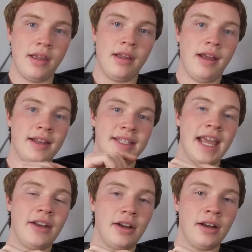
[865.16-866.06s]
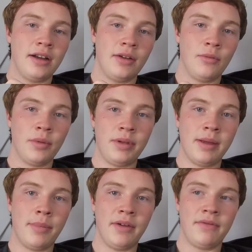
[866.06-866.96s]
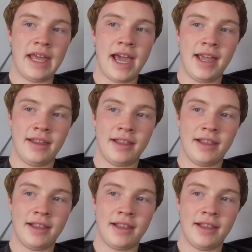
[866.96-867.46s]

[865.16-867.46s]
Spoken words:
A tenor will be above that,